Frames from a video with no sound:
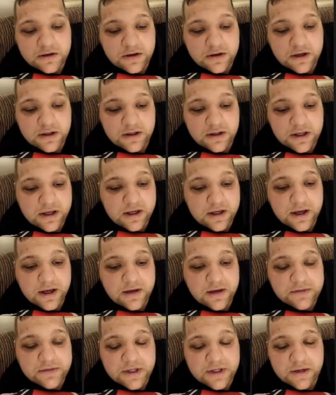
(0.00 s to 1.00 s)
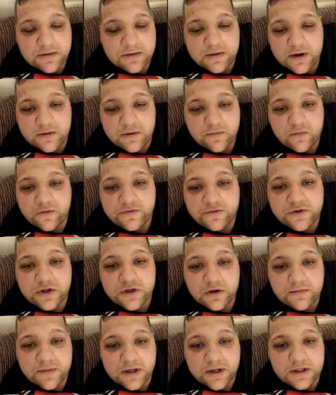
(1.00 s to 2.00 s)
in league games, and, and we've
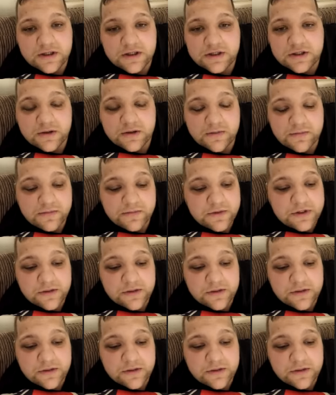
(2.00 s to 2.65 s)
still managed to,